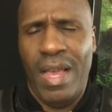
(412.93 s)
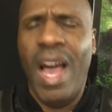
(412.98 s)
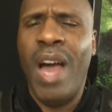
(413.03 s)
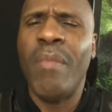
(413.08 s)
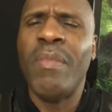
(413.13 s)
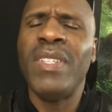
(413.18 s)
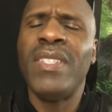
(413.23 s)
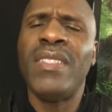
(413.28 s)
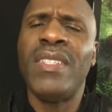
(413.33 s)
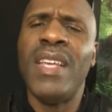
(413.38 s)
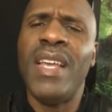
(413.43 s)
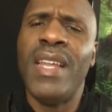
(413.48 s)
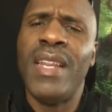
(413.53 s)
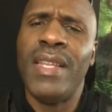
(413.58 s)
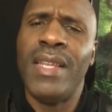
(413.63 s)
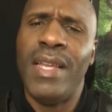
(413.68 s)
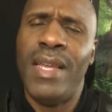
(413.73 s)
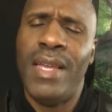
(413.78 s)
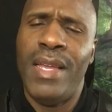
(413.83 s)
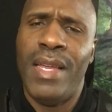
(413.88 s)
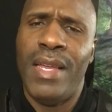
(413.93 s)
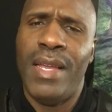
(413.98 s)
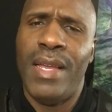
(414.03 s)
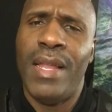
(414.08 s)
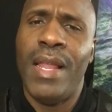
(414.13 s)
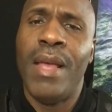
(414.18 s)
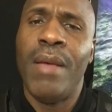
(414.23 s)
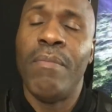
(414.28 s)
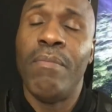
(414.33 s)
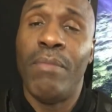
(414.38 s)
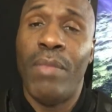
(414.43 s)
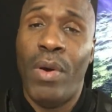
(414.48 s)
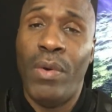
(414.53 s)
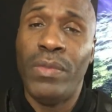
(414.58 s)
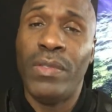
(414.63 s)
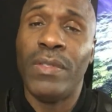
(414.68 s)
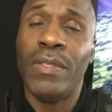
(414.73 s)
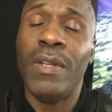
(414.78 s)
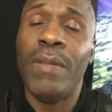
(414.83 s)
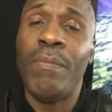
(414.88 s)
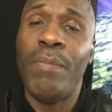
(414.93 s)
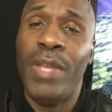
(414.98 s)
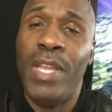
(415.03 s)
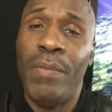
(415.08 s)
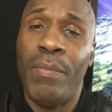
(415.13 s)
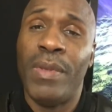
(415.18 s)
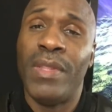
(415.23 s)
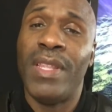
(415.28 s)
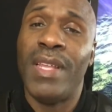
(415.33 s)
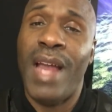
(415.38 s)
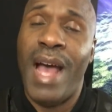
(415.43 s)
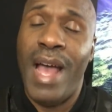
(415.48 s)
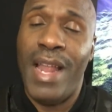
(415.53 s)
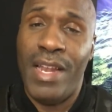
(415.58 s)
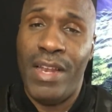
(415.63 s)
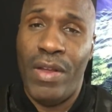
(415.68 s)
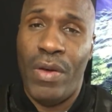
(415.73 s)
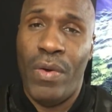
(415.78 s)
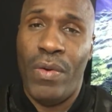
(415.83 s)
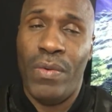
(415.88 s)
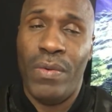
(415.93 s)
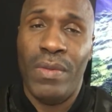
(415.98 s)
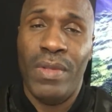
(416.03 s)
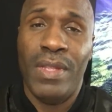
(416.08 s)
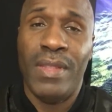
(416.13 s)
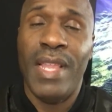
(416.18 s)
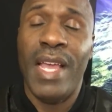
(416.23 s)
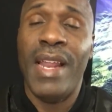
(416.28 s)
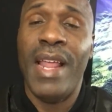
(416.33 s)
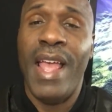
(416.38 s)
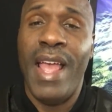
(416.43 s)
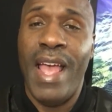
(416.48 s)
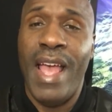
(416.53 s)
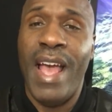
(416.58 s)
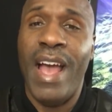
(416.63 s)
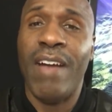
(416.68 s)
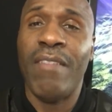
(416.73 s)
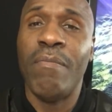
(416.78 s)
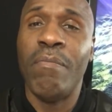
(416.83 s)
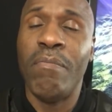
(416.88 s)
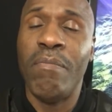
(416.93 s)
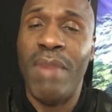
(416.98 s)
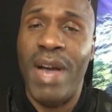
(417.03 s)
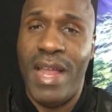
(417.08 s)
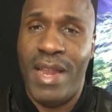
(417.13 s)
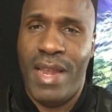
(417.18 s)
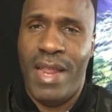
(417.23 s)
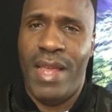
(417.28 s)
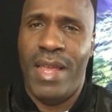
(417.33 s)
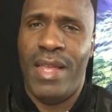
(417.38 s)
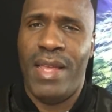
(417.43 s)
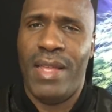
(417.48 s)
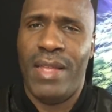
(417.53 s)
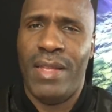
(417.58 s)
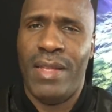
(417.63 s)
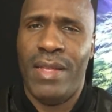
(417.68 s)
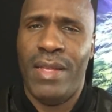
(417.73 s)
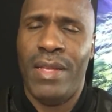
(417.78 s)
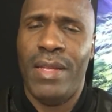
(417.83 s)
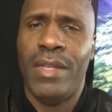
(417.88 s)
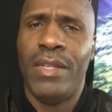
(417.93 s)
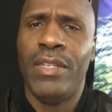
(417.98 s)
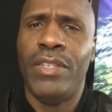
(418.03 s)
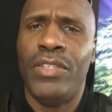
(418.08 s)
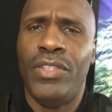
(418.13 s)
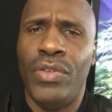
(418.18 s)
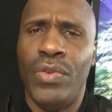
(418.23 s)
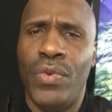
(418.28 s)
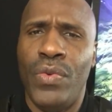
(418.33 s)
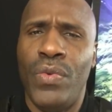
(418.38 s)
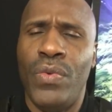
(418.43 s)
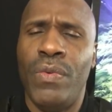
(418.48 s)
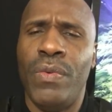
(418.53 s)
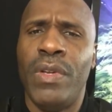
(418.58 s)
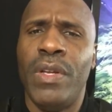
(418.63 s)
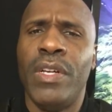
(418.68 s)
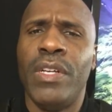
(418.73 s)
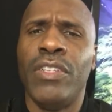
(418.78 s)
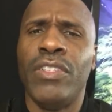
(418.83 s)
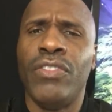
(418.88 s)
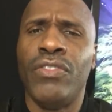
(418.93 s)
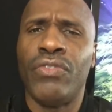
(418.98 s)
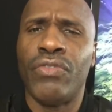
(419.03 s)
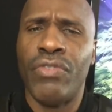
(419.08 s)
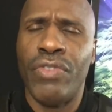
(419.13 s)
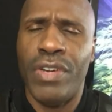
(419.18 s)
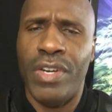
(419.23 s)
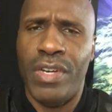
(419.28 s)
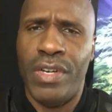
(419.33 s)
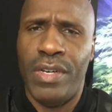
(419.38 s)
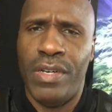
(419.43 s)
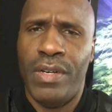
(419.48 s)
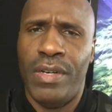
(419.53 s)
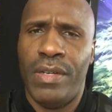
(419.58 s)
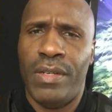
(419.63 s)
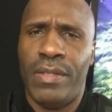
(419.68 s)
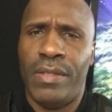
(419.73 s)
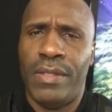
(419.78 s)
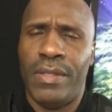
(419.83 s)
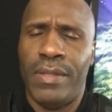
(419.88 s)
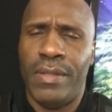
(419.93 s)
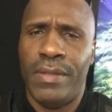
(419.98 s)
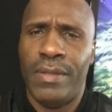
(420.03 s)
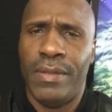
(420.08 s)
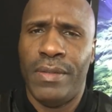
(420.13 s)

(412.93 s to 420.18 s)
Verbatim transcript: I'm going to say it again. Most of the people that I know that have money do drugs.